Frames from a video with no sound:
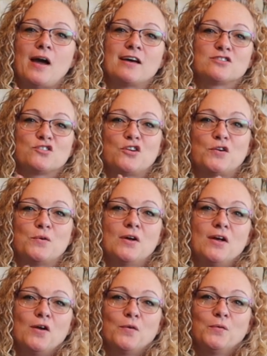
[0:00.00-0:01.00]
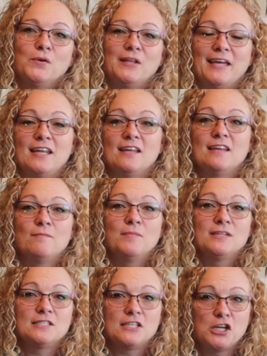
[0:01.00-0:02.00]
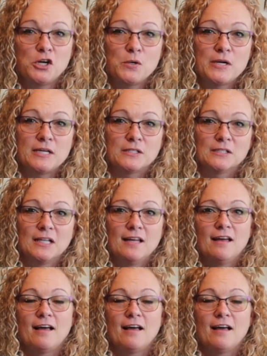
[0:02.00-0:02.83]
astro related material.